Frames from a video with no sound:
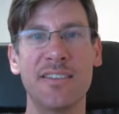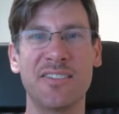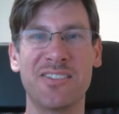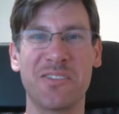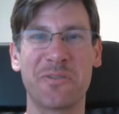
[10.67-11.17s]
This
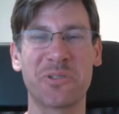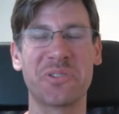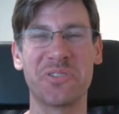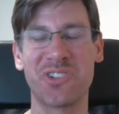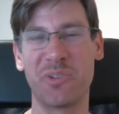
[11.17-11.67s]
is the first
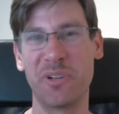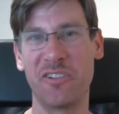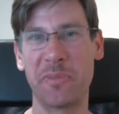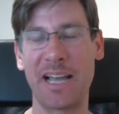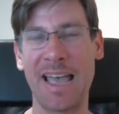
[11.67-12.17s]
installment
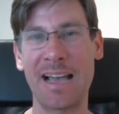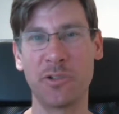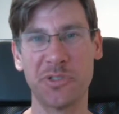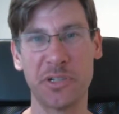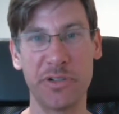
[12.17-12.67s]
of my
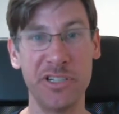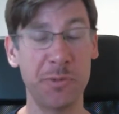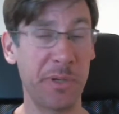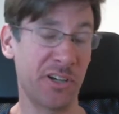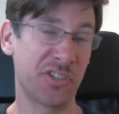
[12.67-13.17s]
Kaggle series
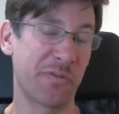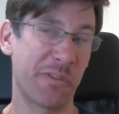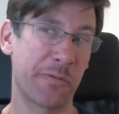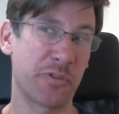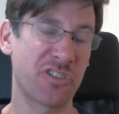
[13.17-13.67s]
because for
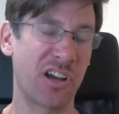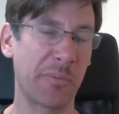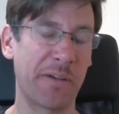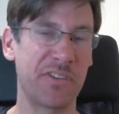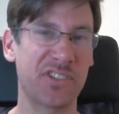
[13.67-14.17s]
the first time
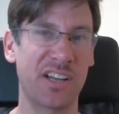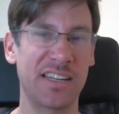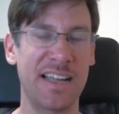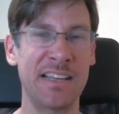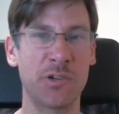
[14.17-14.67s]
I've decided
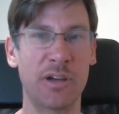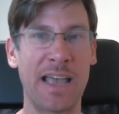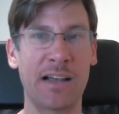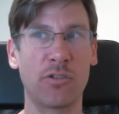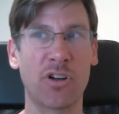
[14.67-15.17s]
to enter a
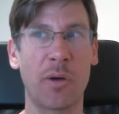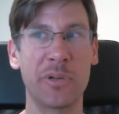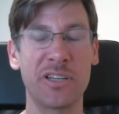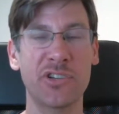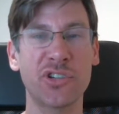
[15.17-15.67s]
Kaggle
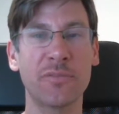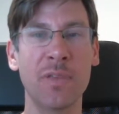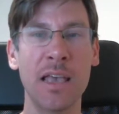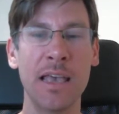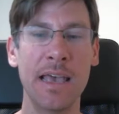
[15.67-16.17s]
competition,
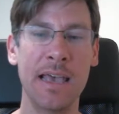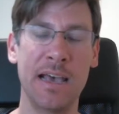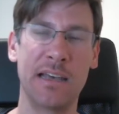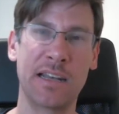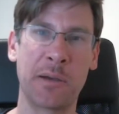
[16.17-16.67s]

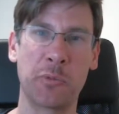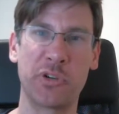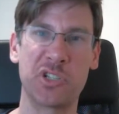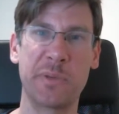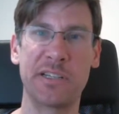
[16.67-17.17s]
and I'm
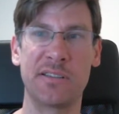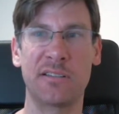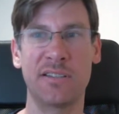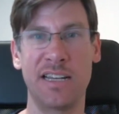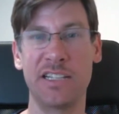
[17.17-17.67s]
going to spend
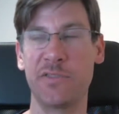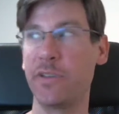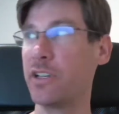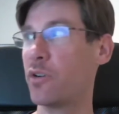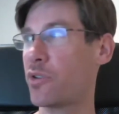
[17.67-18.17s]
today's
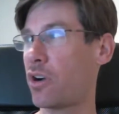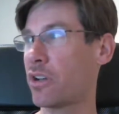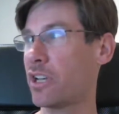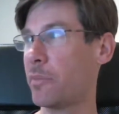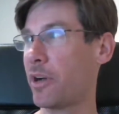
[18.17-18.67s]
video
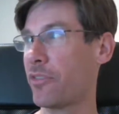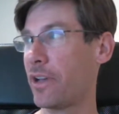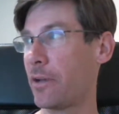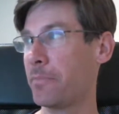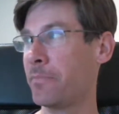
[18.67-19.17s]
talking about
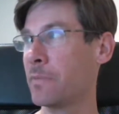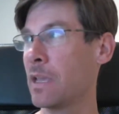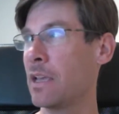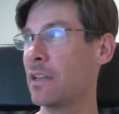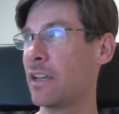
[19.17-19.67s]
that.
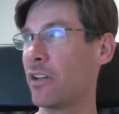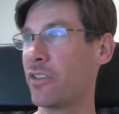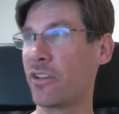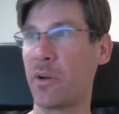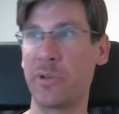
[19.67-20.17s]
Now,
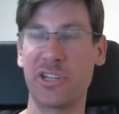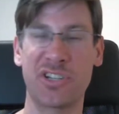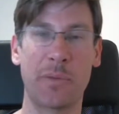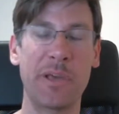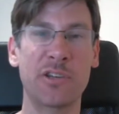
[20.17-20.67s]
the
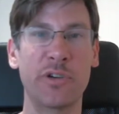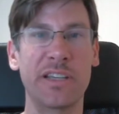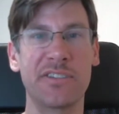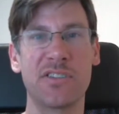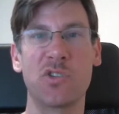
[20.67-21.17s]
competition I'm
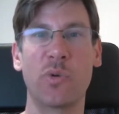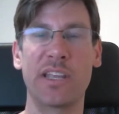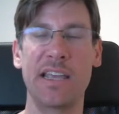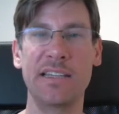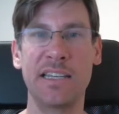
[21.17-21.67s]
entering is the
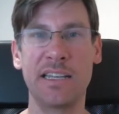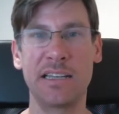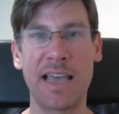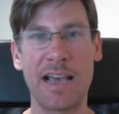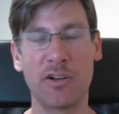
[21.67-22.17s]

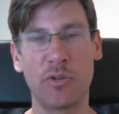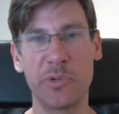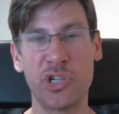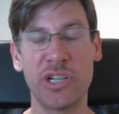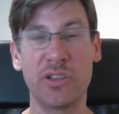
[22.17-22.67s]
2018 Kaggle
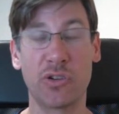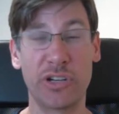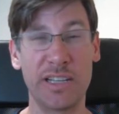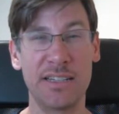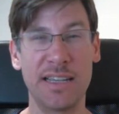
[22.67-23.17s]
Machine
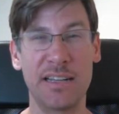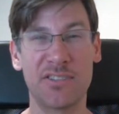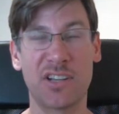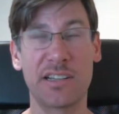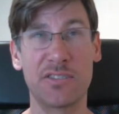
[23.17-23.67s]
Learning and Data
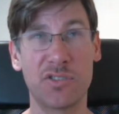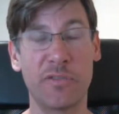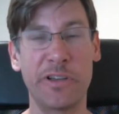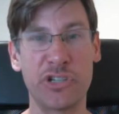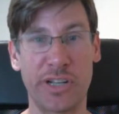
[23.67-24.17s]
Science
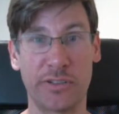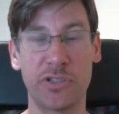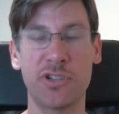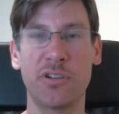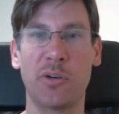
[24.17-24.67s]
Survey
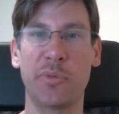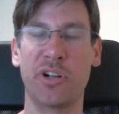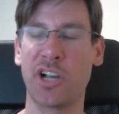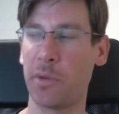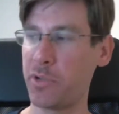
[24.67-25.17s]
Challenge. I'll put
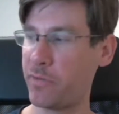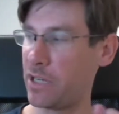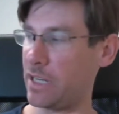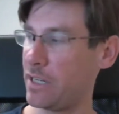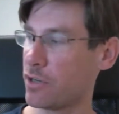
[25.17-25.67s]
a copy of
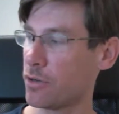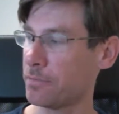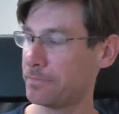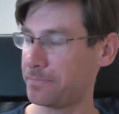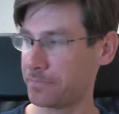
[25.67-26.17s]
it here.